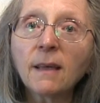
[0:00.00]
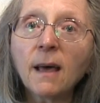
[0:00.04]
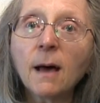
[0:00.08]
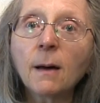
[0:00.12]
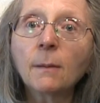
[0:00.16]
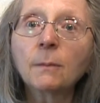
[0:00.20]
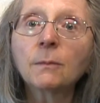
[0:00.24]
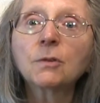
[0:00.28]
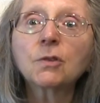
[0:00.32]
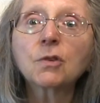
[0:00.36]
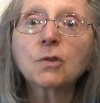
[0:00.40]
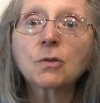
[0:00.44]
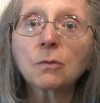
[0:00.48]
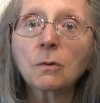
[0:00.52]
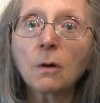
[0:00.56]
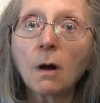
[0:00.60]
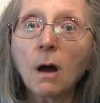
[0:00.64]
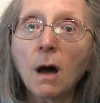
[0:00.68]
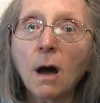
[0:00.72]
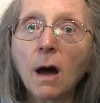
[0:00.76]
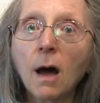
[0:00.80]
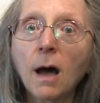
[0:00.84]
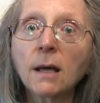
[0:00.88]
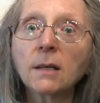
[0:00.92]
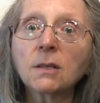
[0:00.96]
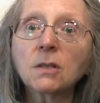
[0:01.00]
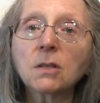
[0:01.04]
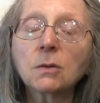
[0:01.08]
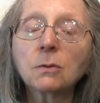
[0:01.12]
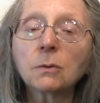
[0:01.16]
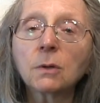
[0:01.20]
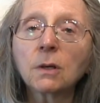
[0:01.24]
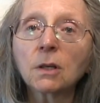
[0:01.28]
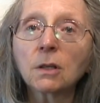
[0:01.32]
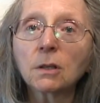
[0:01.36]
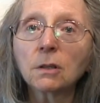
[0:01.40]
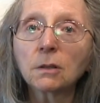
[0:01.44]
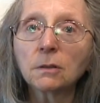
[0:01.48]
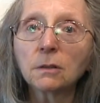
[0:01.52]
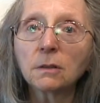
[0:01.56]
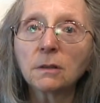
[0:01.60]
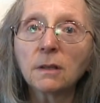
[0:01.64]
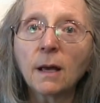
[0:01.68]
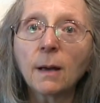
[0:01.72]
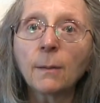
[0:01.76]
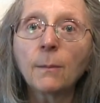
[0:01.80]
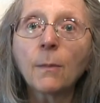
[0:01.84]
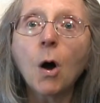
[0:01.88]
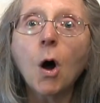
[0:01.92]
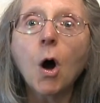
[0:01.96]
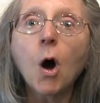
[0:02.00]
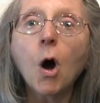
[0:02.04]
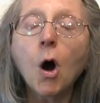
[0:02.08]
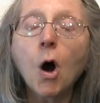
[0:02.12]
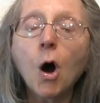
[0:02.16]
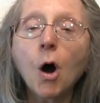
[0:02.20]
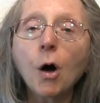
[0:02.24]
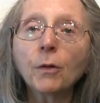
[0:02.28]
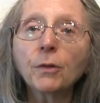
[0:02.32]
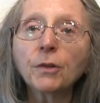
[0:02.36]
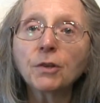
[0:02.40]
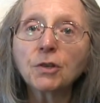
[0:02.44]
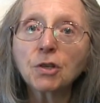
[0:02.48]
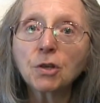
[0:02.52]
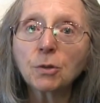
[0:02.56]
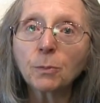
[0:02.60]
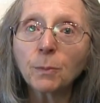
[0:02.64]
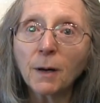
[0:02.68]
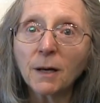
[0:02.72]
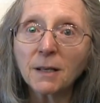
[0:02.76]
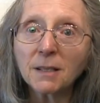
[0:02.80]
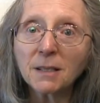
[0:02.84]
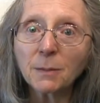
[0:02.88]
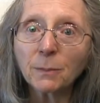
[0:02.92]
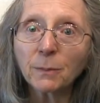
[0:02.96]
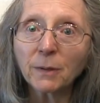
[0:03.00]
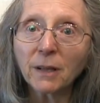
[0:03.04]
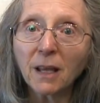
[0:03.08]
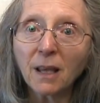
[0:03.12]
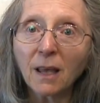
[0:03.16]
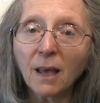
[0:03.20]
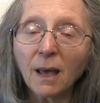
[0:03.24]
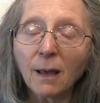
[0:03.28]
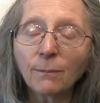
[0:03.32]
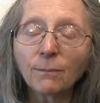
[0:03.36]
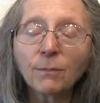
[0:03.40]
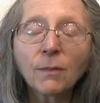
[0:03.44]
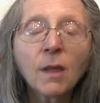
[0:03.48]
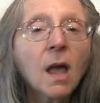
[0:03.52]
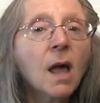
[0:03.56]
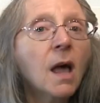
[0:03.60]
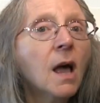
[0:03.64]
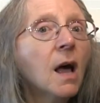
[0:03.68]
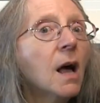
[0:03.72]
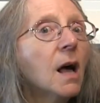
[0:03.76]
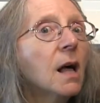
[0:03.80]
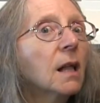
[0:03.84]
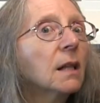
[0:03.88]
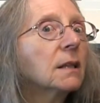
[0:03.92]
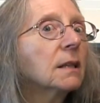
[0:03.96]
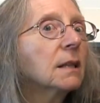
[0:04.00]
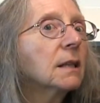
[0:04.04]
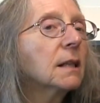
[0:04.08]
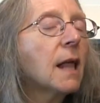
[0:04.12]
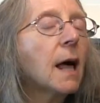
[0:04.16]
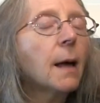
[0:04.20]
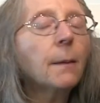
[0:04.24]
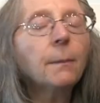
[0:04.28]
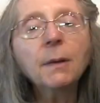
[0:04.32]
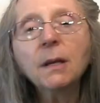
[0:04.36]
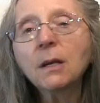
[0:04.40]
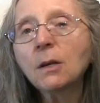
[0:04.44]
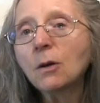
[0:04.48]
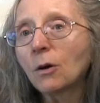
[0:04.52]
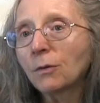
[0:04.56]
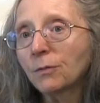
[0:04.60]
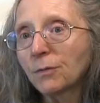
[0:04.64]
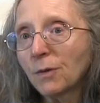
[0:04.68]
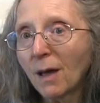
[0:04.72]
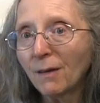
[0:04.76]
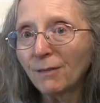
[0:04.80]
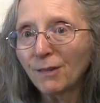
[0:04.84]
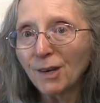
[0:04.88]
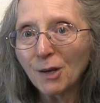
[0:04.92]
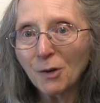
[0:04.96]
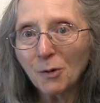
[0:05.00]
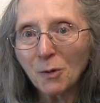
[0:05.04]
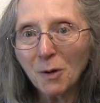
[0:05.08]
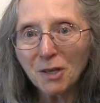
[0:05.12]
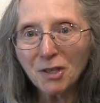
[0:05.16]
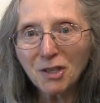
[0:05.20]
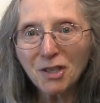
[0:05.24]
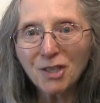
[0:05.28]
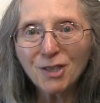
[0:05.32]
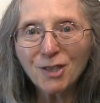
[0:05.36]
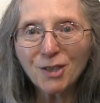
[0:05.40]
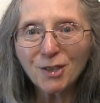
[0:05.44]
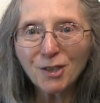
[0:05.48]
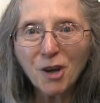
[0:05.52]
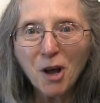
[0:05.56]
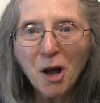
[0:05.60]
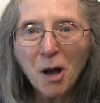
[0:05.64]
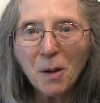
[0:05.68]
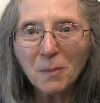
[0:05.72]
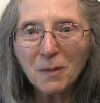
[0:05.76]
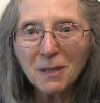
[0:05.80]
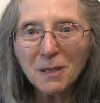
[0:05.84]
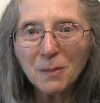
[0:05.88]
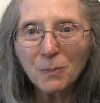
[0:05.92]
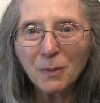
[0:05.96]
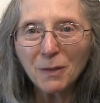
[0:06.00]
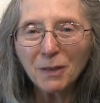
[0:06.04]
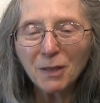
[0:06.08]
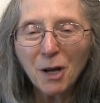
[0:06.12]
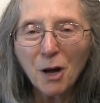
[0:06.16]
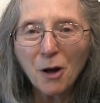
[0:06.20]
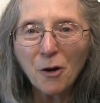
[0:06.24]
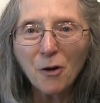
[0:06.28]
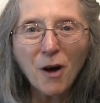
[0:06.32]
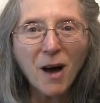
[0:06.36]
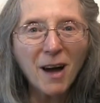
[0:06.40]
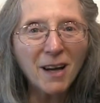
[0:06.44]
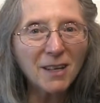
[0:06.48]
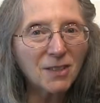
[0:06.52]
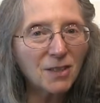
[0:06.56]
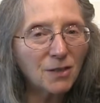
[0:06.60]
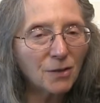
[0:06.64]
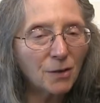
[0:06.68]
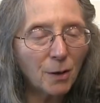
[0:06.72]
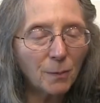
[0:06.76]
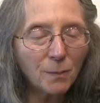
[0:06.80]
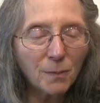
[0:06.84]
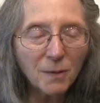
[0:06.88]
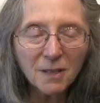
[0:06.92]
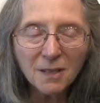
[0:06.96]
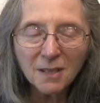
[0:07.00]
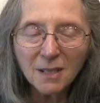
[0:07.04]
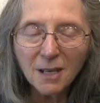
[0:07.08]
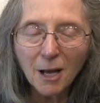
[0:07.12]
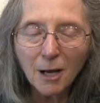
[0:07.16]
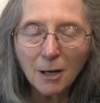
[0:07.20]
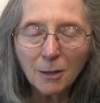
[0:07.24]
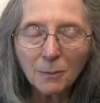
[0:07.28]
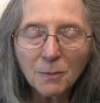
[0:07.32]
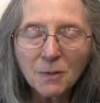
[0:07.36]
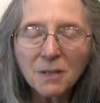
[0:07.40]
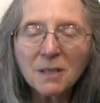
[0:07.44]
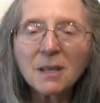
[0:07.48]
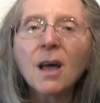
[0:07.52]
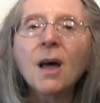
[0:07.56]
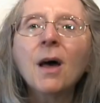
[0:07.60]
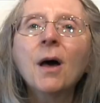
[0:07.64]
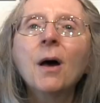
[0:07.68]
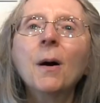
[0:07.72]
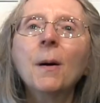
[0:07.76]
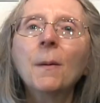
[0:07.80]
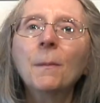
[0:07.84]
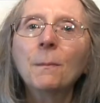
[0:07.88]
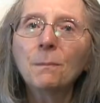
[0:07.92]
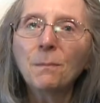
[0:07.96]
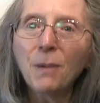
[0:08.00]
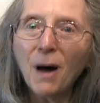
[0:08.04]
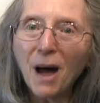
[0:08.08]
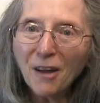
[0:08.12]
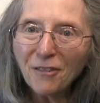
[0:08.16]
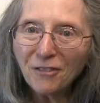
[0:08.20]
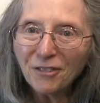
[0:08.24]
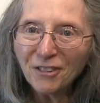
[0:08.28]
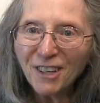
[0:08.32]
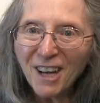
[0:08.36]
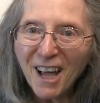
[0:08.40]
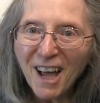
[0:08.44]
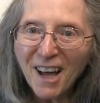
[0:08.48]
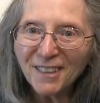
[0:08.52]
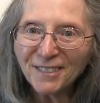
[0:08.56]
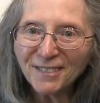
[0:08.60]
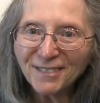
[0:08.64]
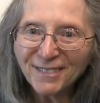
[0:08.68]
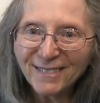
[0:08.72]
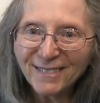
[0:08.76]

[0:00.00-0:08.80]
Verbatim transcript: them. Try to include them all that you possibly can. Let me know if you have any questions or comments below. I do hope this helps. Bye for now.